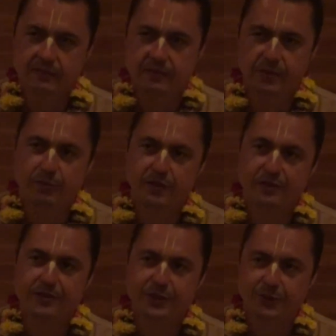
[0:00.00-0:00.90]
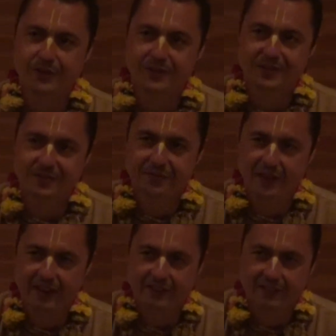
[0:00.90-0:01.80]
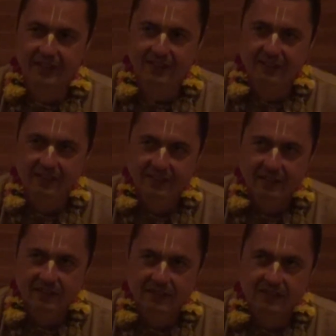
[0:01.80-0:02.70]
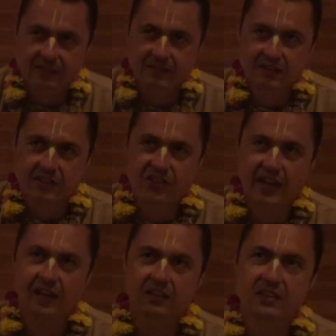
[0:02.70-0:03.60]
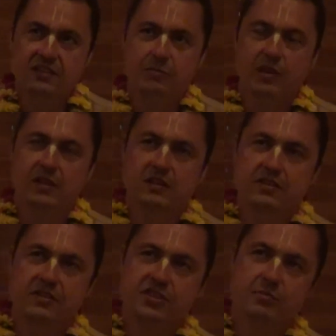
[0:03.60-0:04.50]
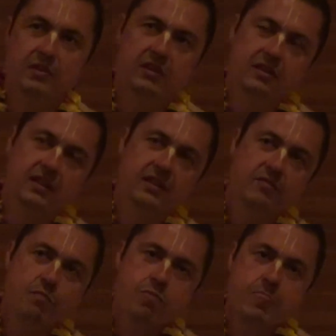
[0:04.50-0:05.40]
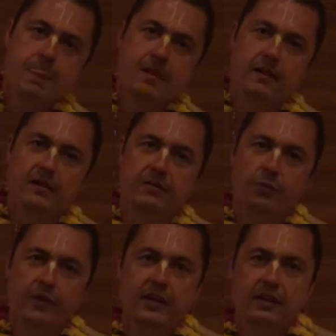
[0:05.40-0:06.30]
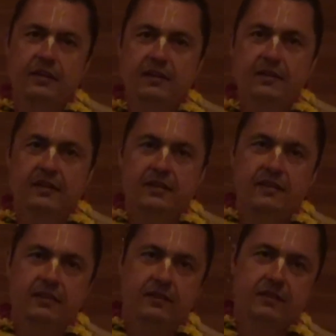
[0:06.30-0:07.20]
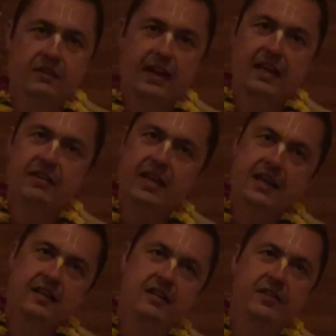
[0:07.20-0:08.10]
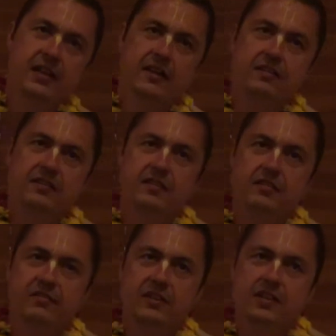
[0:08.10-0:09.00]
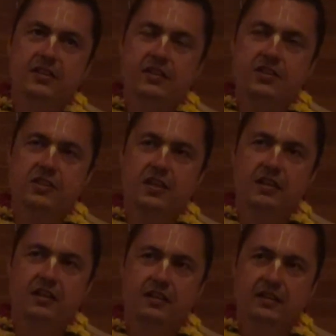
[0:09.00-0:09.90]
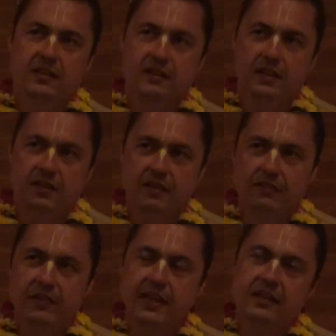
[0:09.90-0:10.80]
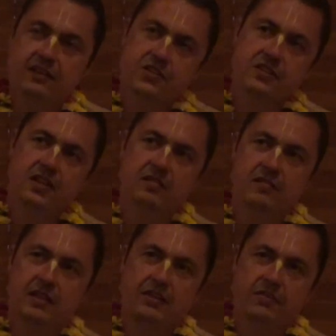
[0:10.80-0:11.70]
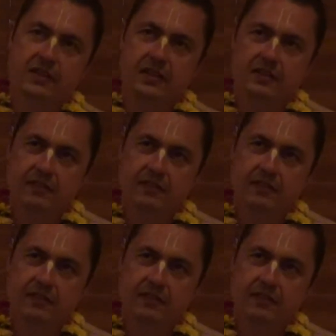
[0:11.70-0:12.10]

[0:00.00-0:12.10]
Your mothers know this fact, right? So that the child needs the mother. So similarly, we, or any living entity, we need Krishna. And when we get Krishna, then we get